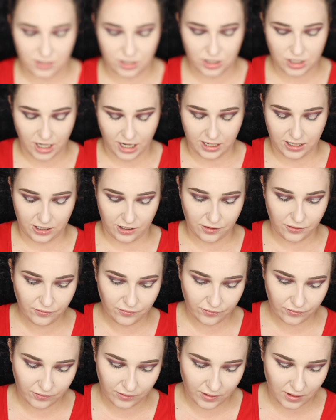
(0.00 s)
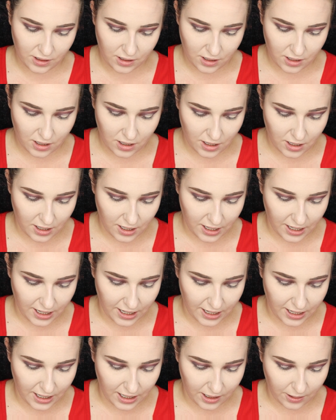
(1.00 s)
shadow.
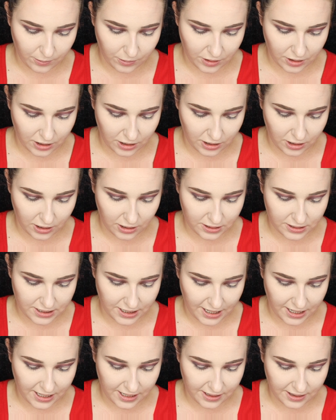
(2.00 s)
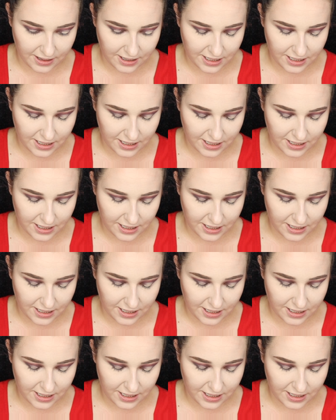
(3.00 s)
And I'm going to take